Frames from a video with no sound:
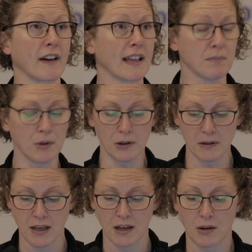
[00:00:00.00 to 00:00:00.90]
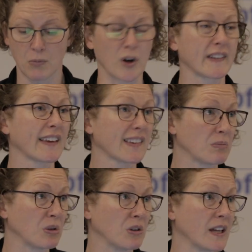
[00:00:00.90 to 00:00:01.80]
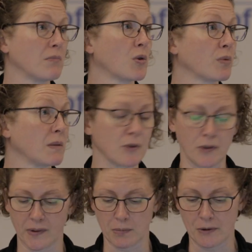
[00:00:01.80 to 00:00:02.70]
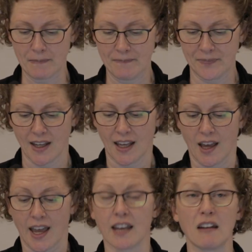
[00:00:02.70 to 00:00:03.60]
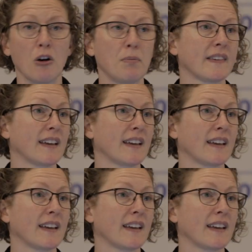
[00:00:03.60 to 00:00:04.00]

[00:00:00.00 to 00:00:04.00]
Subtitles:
available, more accessible, and more reproducible. And open